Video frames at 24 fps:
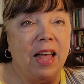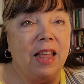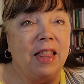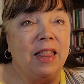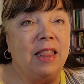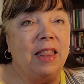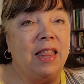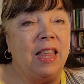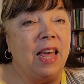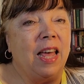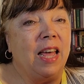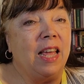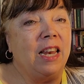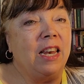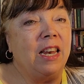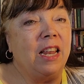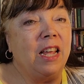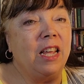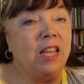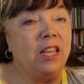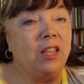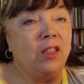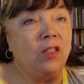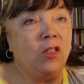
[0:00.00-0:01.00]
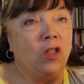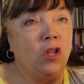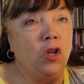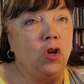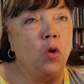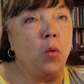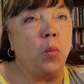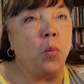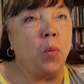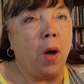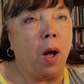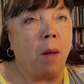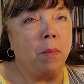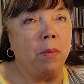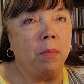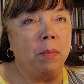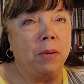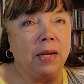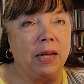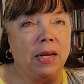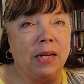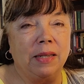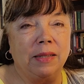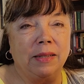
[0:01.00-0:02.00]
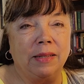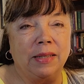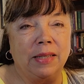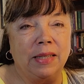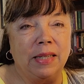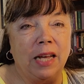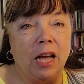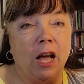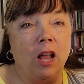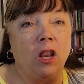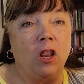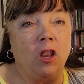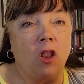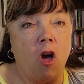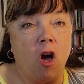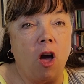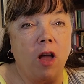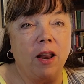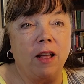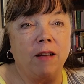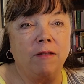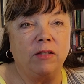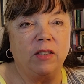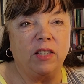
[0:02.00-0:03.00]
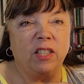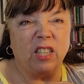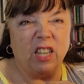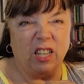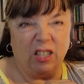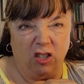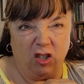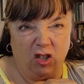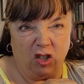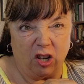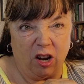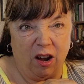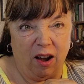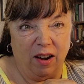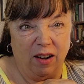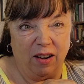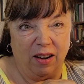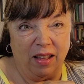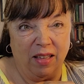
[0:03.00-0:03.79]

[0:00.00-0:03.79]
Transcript: then you're probably going to see a lot of sunshine.